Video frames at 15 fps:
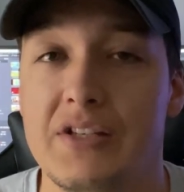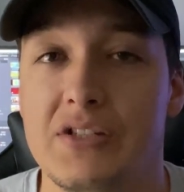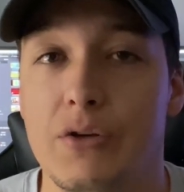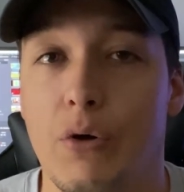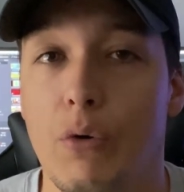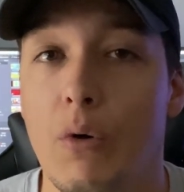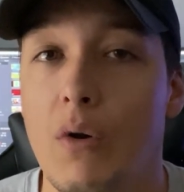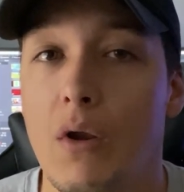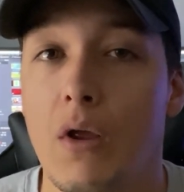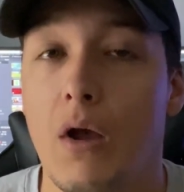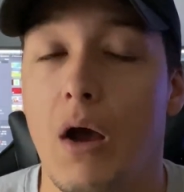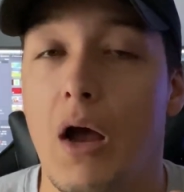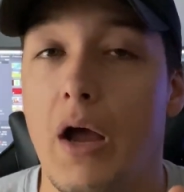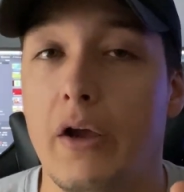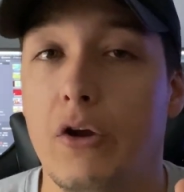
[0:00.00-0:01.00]
So
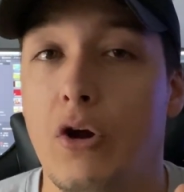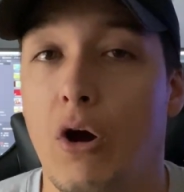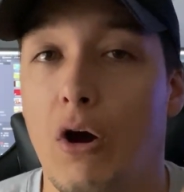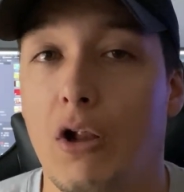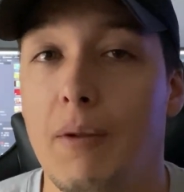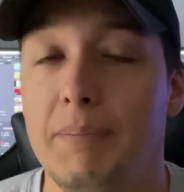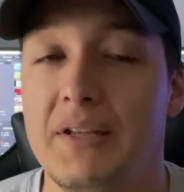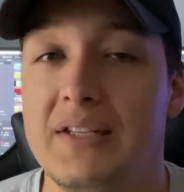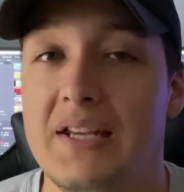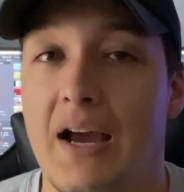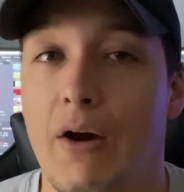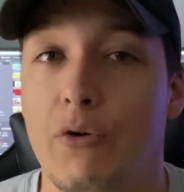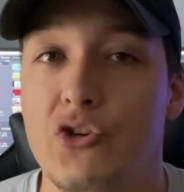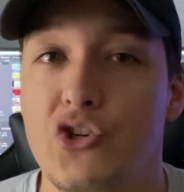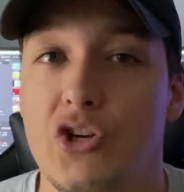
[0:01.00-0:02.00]
call up the
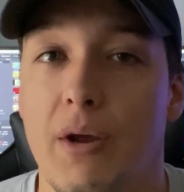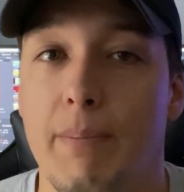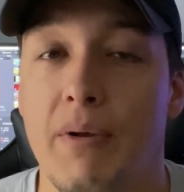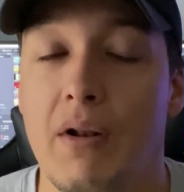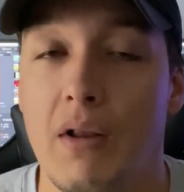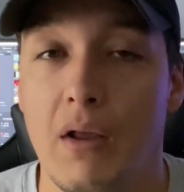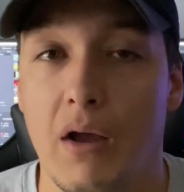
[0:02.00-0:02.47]
township.